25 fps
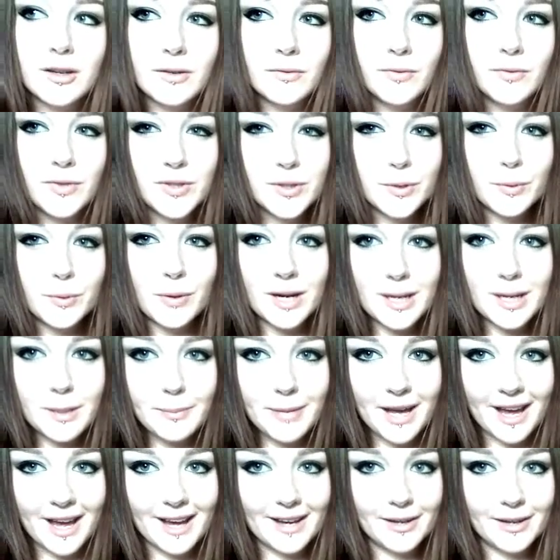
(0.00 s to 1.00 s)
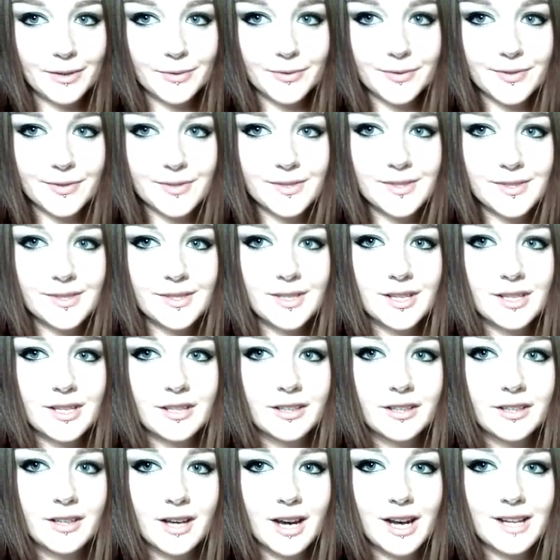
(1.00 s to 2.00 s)
For £20,
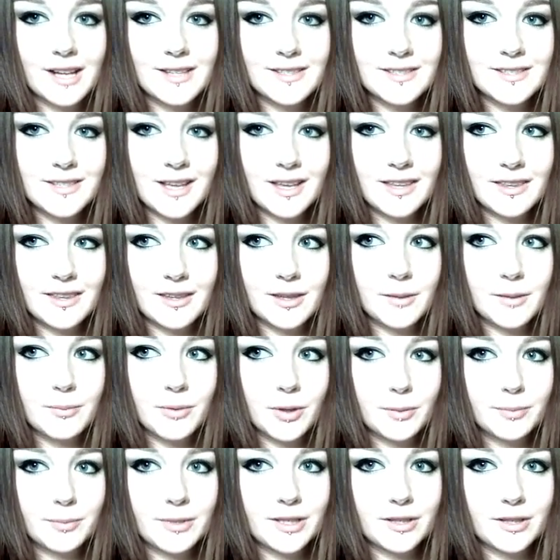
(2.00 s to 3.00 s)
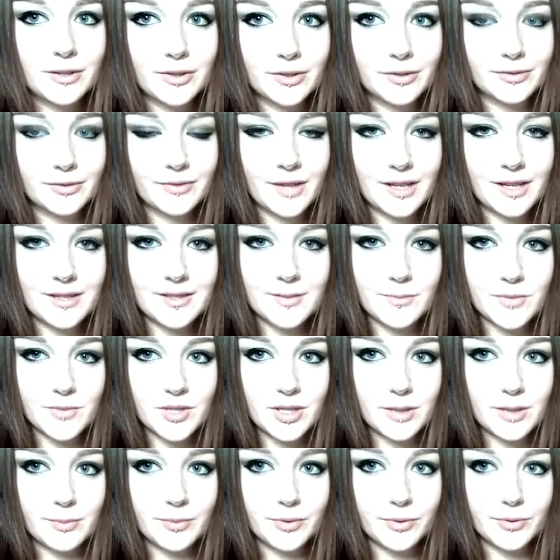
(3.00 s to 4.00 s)
I'd say that you probably could find some
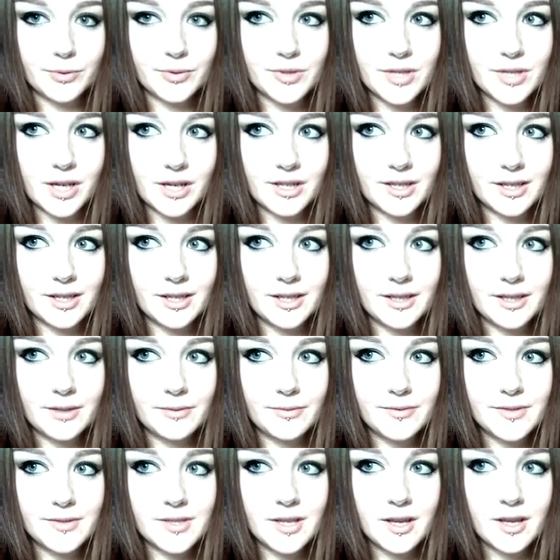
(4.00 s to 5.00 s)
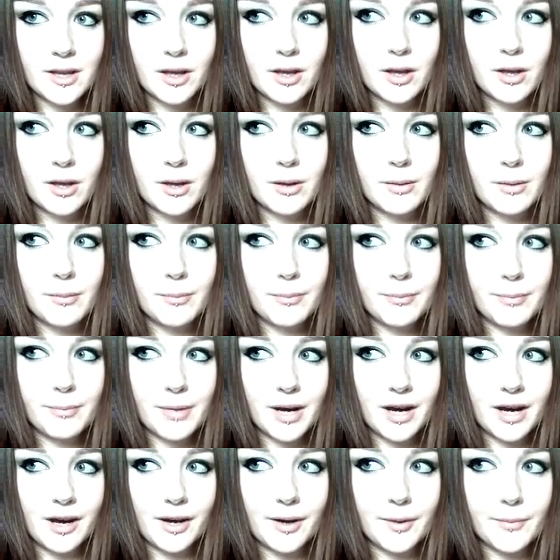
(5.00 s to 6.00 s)
cheaper alternatives,
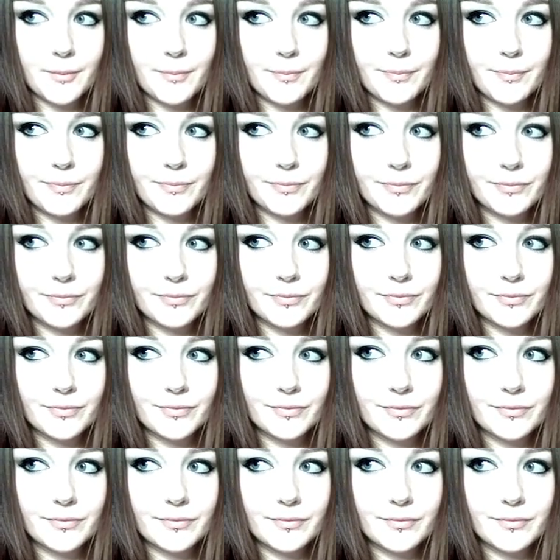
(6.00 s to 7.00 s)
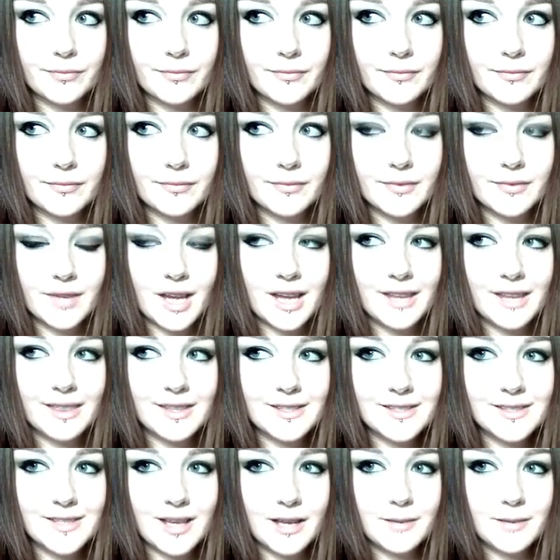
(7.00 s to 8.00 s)
but at
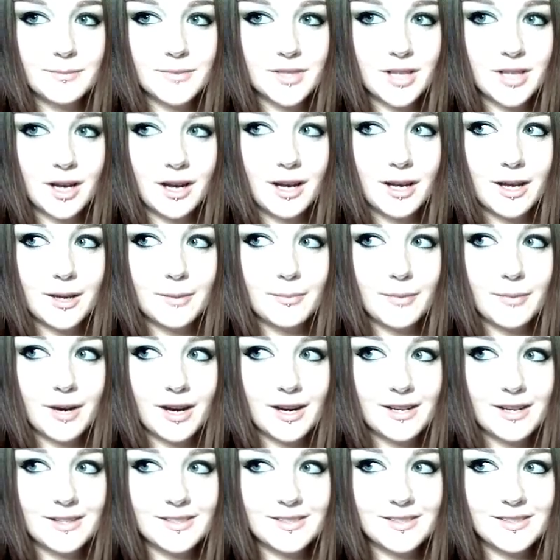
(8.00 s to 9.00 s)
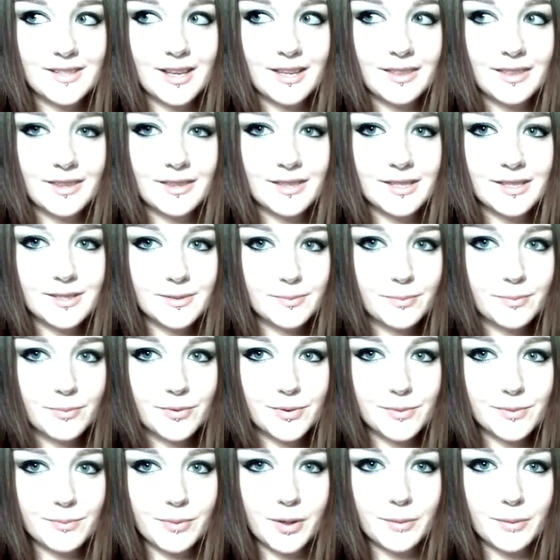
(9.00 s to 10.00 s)
the same time I'd say that this
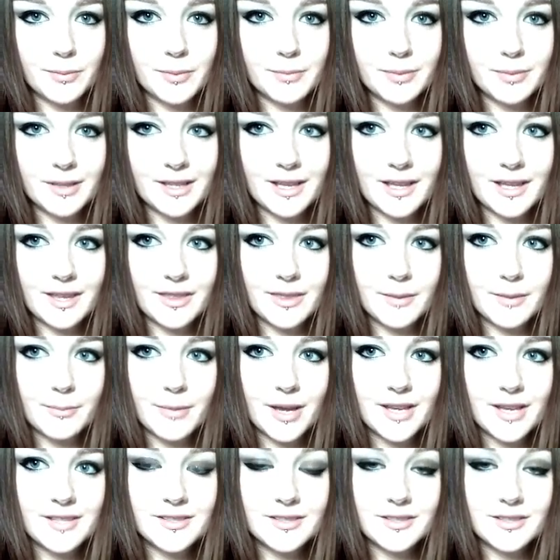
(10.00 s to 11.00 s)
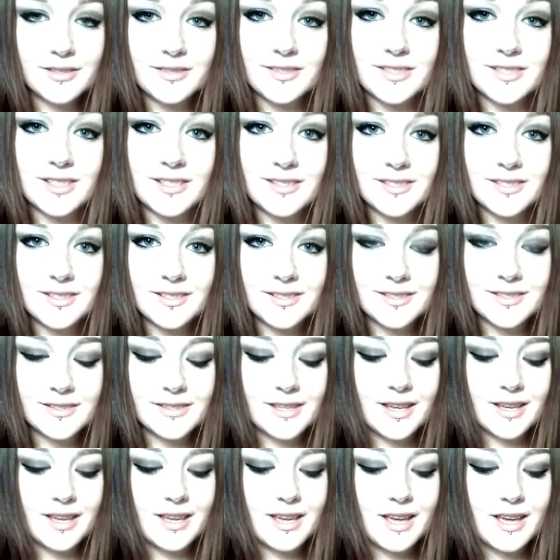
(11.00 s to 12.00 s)
was probably the best
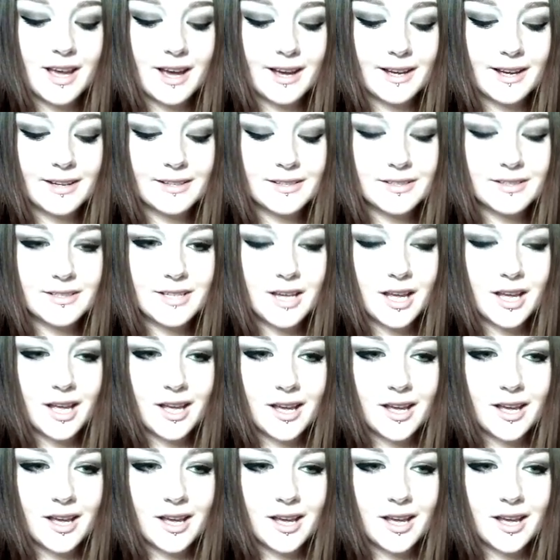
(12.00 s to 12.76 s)
consistency, and